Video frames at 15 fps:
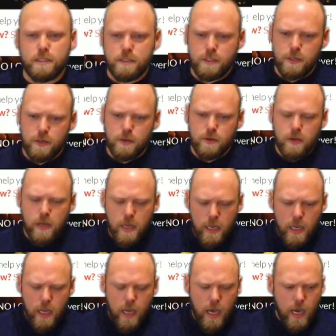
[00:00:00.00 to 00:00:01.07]
So,
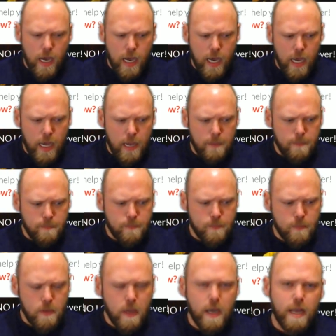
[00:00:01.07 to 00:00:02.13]
uh,
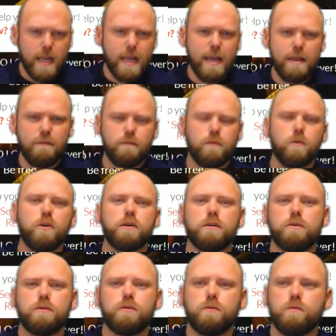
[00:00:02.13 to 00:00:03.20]
I have
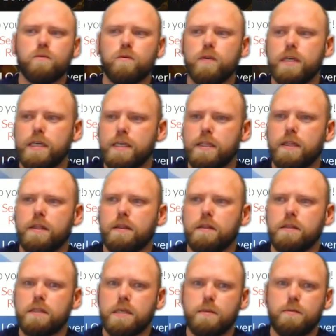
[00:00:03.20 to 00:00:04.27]
worked with some